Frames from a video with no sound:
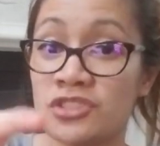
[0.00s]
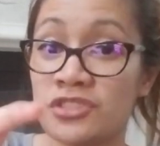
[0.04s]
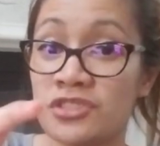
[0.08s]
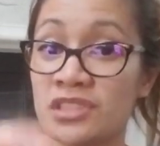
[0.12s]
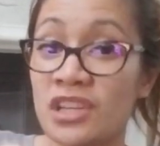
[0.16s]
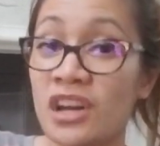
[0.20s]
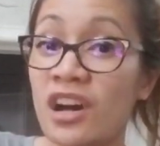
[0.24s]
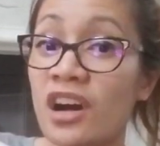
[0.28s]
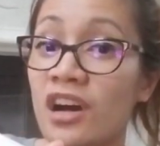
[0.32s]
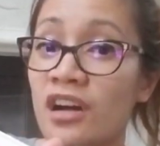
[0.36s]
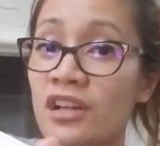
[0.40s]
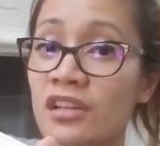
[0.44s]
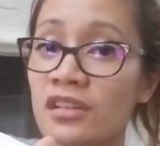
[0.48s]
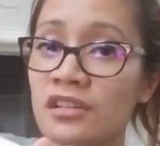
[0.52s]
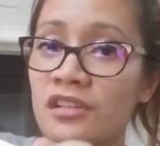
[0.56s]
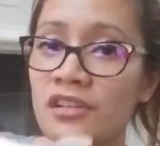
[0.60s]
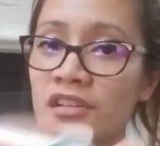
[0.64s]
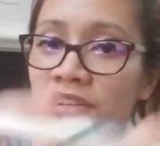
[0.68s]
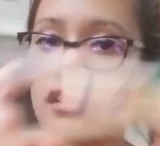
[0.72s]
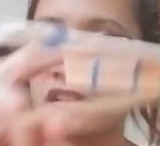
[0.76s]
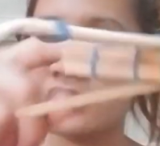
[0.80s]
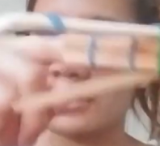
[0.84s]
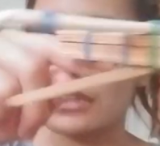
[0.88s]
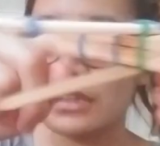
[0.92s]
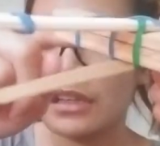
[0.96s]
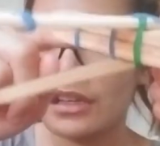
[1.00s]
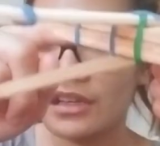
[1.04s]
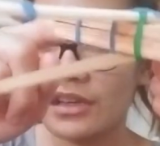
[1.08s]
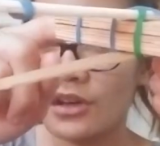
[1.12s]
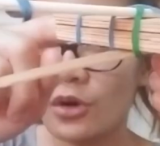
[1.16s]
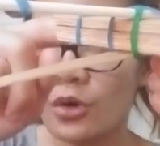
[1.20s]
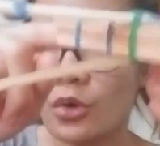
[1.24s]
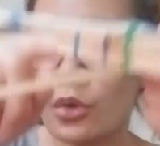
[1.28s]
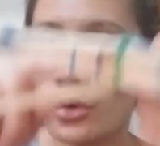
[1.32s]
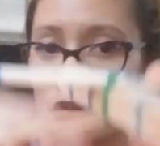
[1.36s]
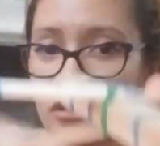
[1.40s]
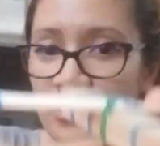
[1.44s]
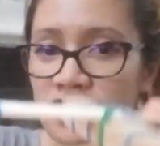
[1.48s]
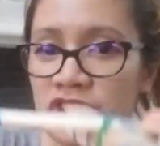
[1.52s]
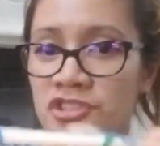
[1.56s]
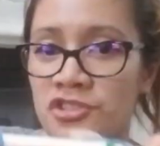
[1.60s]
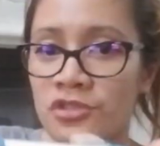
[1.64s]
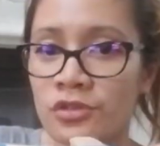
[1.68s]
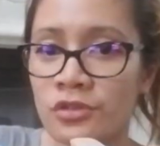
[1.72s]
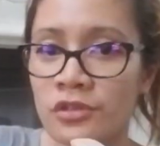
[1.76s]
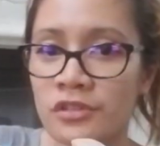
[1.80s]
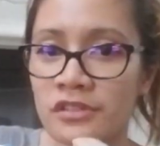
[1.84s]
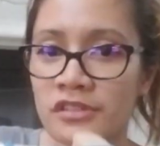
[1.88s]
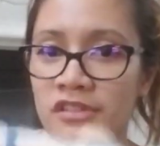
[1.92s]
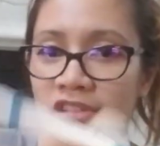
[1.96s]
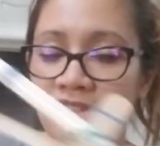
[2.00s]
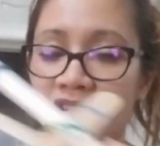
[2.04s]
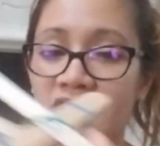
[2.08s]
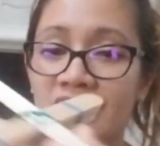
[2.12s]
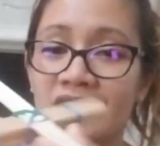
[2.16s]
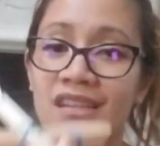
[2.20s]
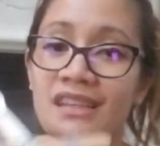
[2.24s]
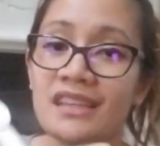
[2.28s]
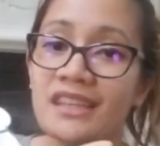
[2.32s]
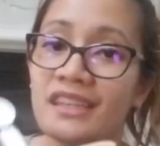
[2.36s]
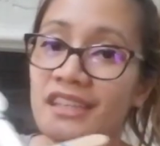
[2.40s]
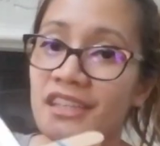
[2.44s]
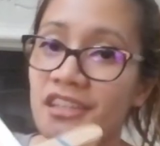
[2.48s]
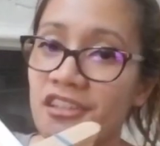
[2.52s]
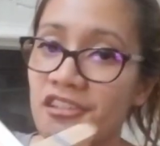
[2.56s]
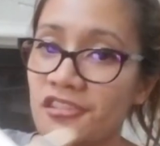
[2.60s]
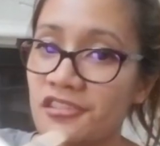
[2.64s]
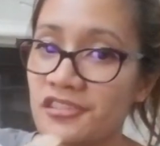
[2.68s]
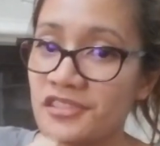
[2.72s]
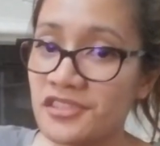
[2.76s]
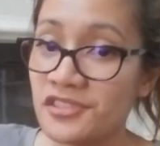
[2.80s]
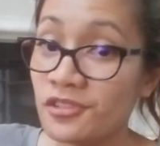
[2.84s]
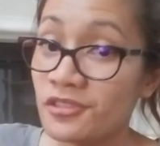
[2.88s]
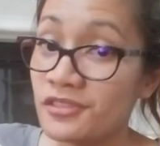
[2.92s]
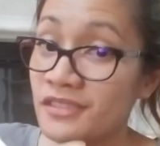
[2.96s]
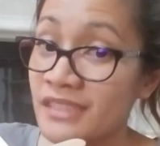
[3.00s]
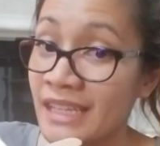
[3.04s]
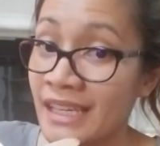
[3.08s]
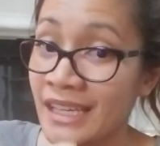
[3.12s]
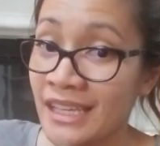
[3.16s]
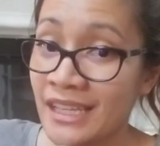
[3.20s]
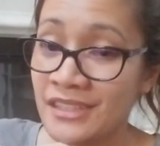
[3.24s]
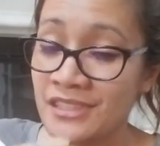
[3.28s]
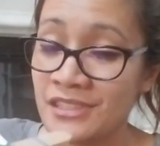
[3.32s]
taller or shorter, here's your day